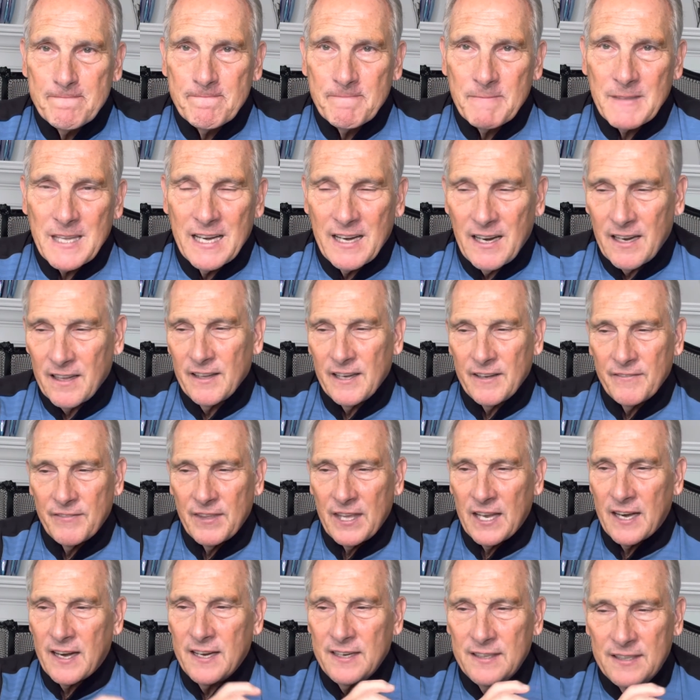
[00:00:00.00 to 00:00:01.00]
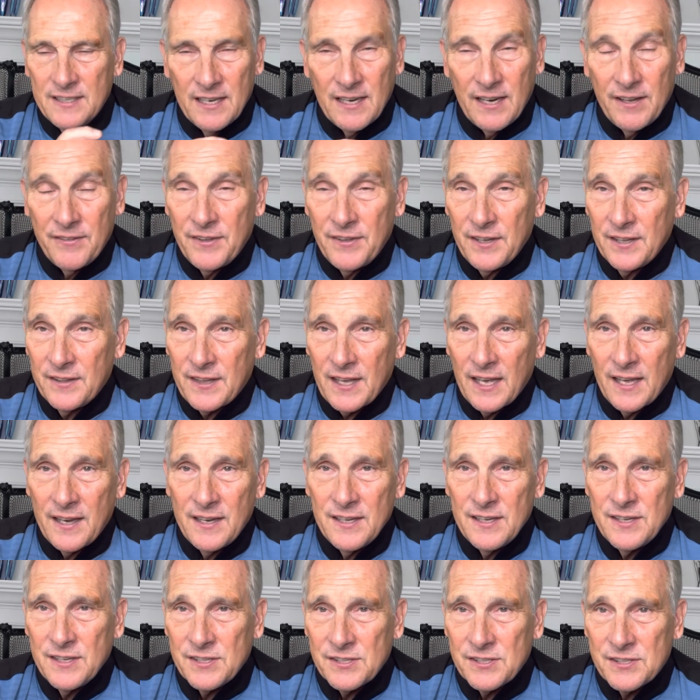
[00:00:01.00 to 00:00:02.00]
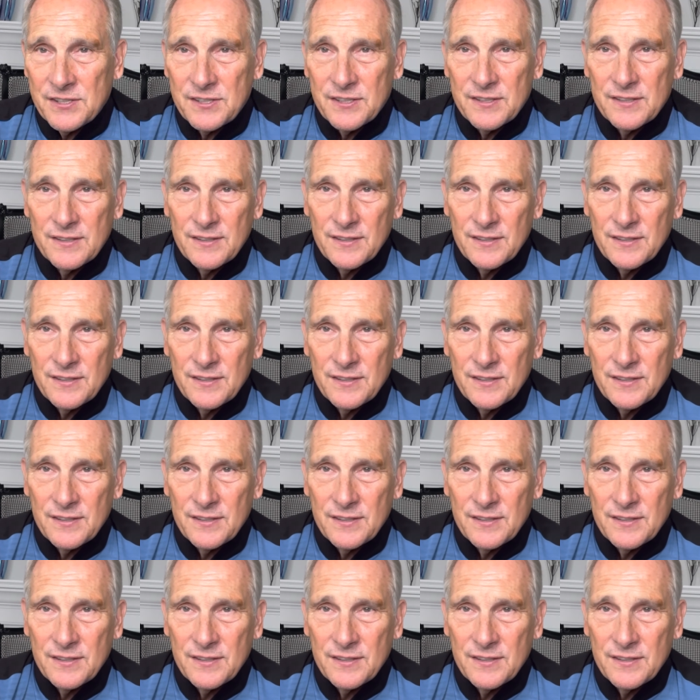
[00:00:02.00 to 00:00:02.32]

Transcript: And I love that idea, and I think that is